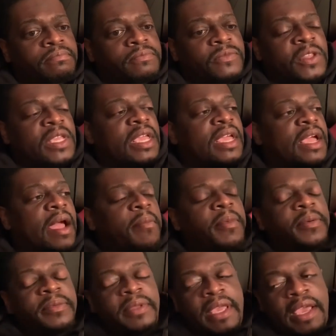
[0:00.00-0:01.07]

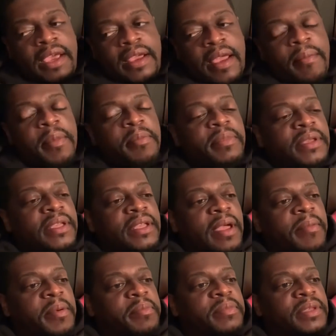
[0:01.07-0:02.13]

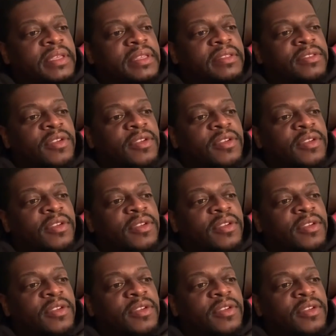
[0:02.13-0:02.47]
gonna be